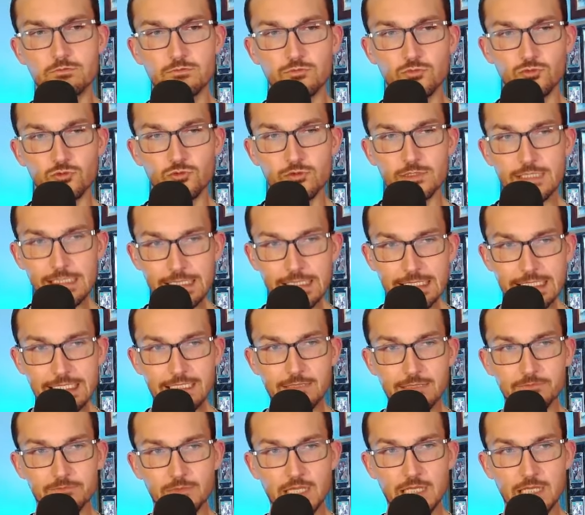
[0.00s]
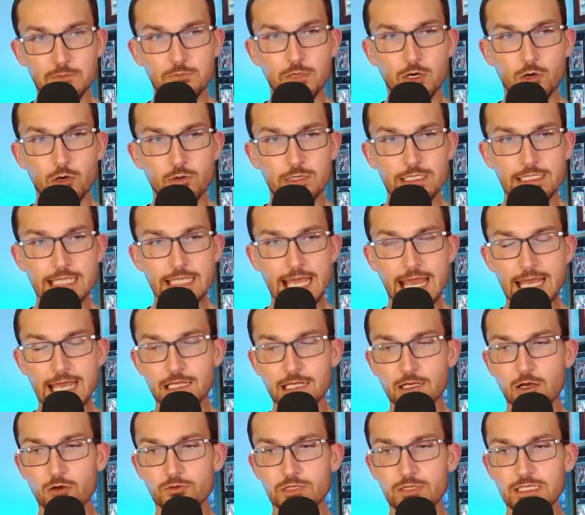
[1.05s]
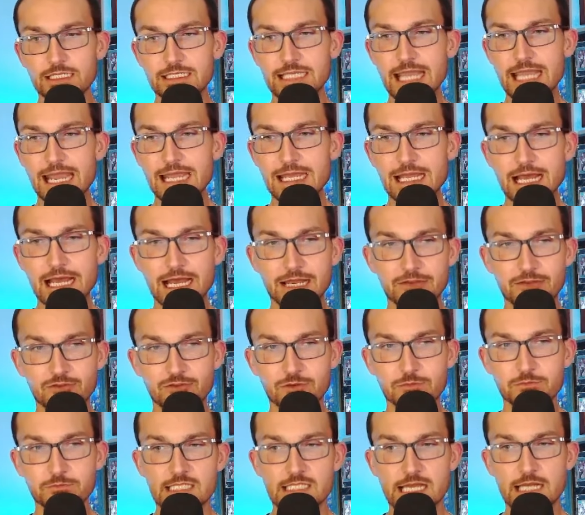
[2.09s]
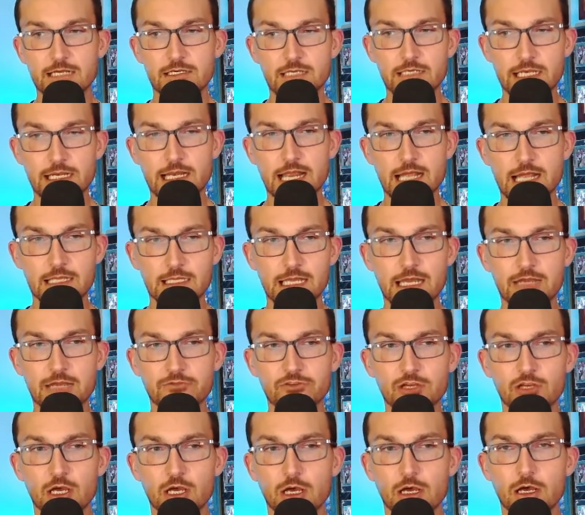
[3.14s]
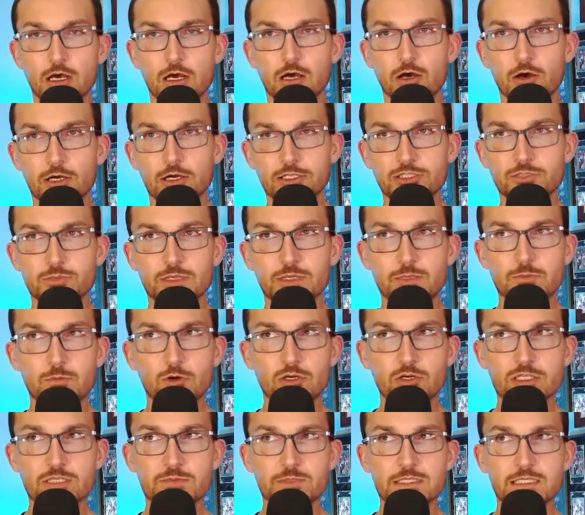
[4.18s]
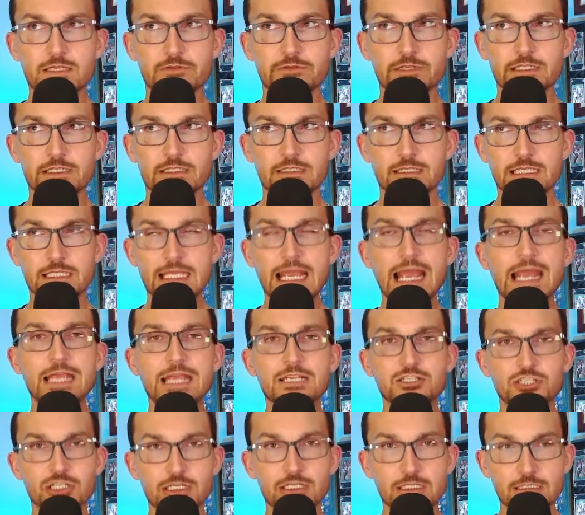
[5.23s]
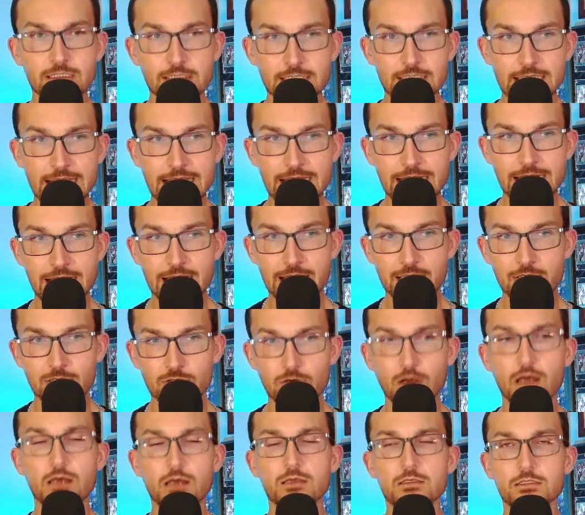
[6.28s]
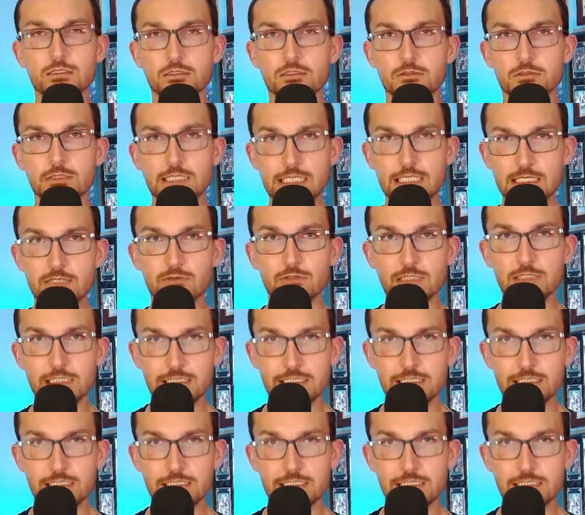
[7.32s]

Really? And Bowen Yang. Oh, the gay guy from Saturday Night Live. Oh, I should be more specific. The Asian gay guy who also equally